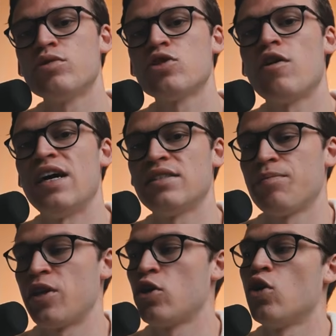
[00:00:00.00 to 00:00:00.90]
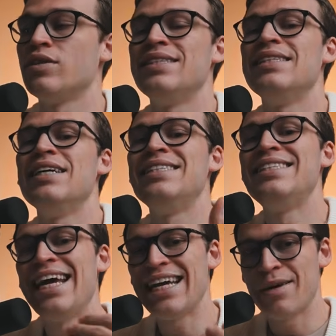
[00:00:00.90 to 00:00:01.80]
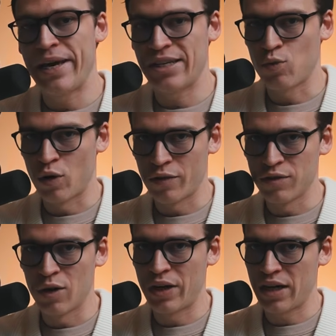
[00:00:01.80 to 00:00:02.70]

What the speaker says: Resolve has something called a database workflow when it